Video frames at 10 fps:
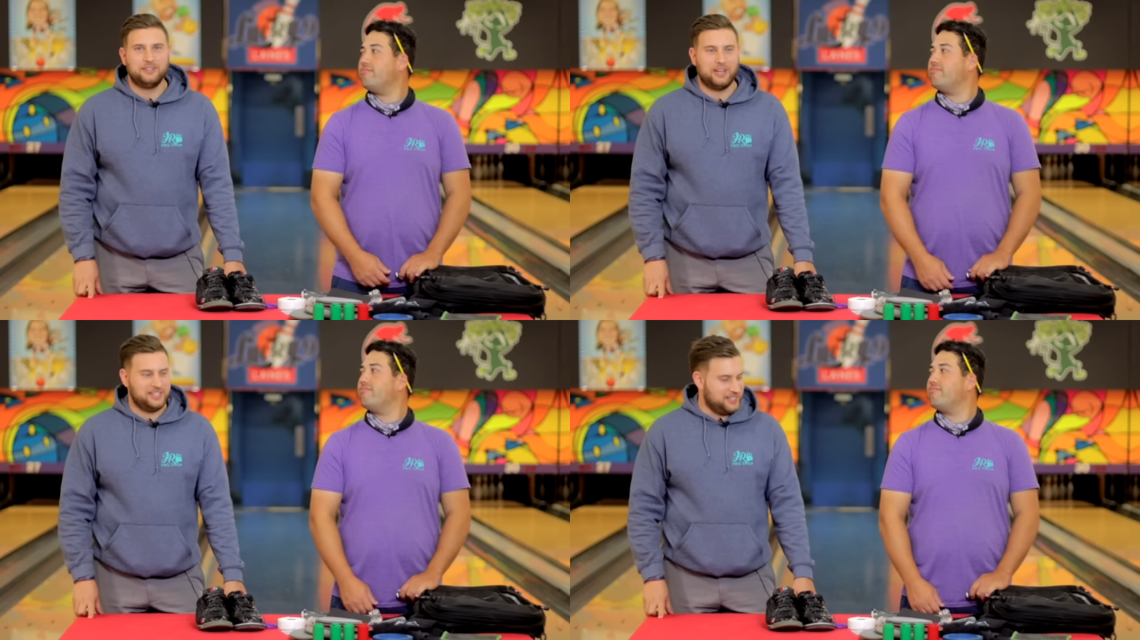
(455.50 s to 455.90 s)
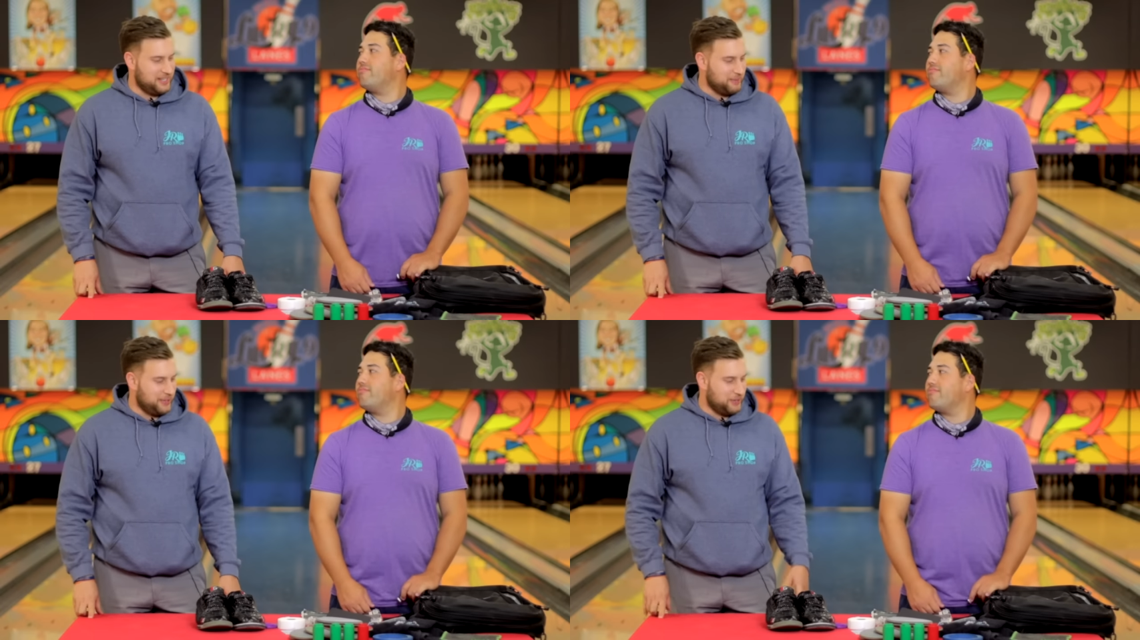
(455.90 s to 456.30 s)
Speaker 1: so I see
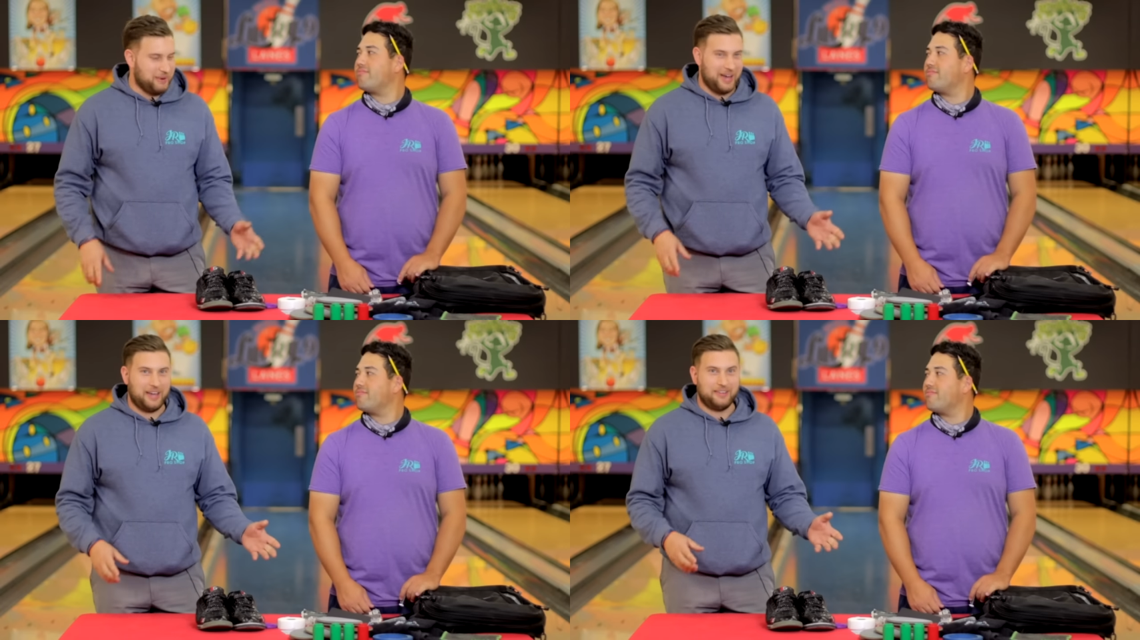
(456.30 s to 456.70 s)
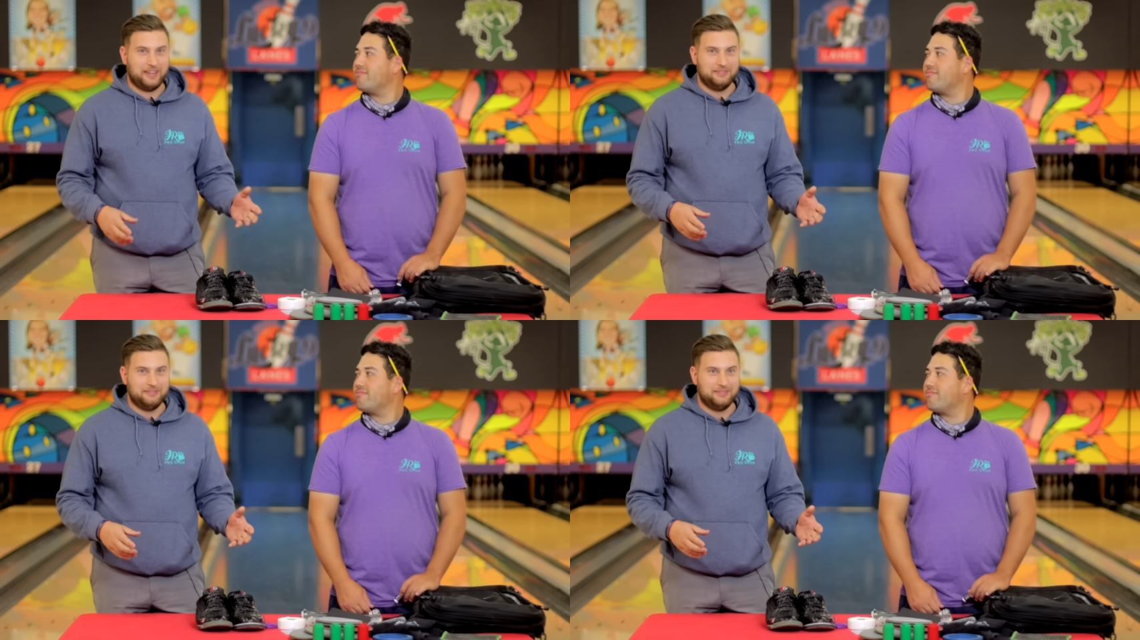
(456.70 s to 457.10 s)
something in your bag
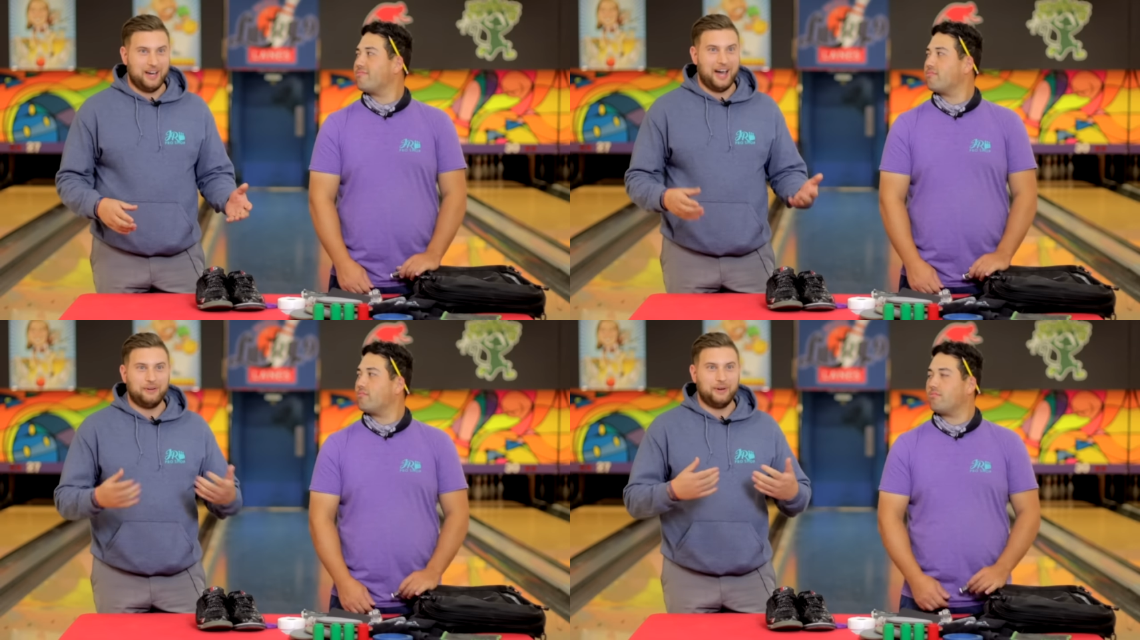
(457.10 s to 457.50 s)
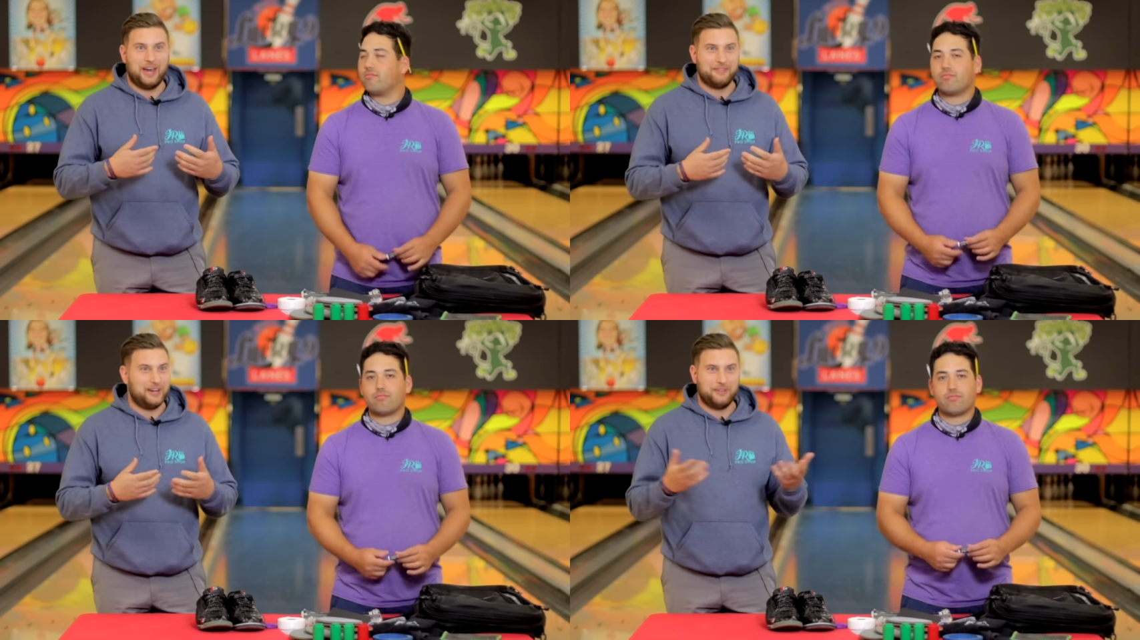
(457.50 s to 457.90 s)
that I don't
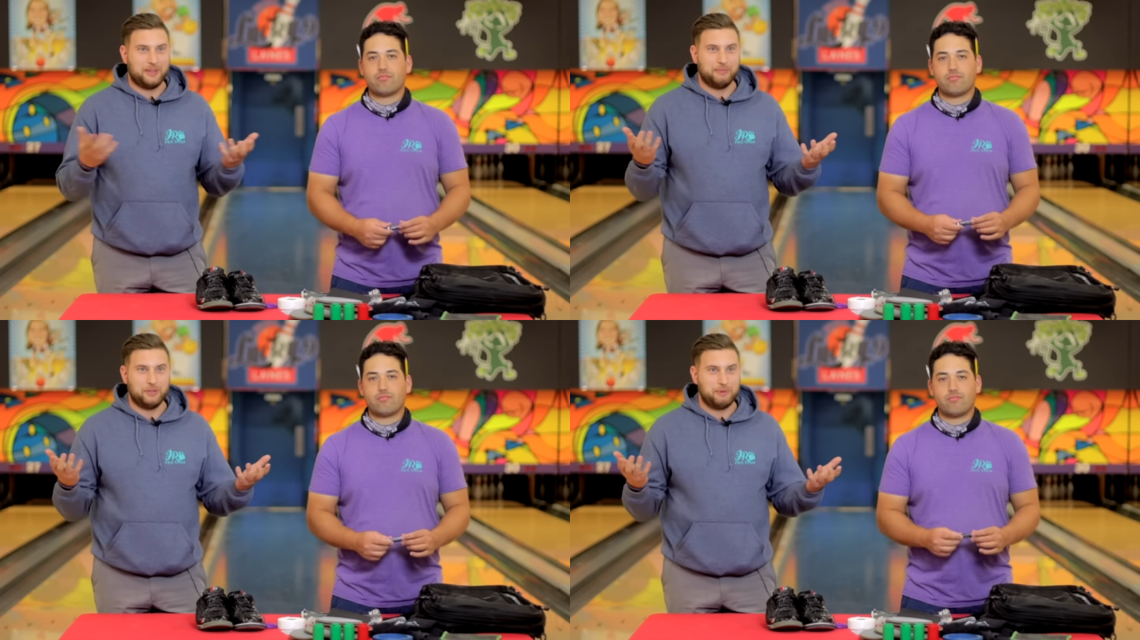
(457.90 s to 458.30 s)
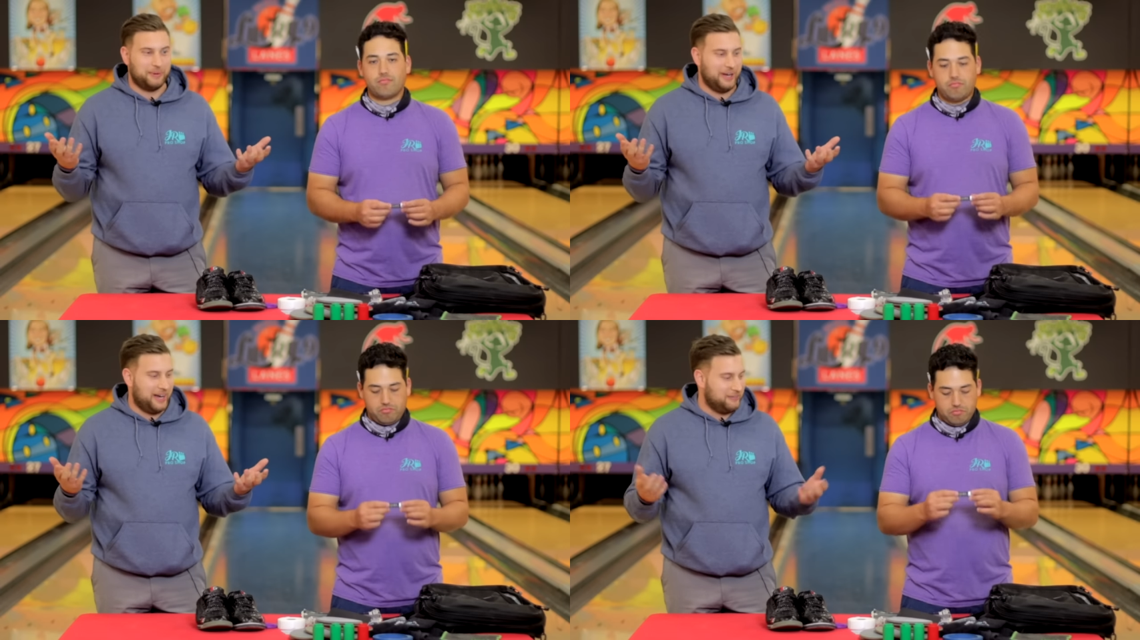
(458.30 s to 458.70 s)
have, and I don't think most
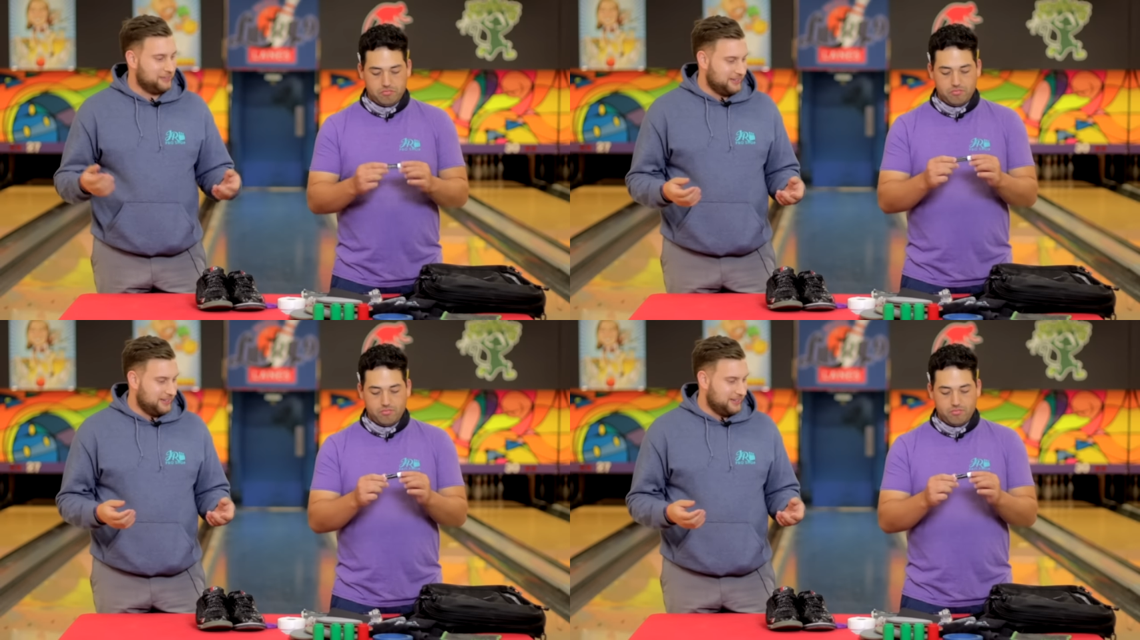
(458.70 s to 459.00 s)
people have.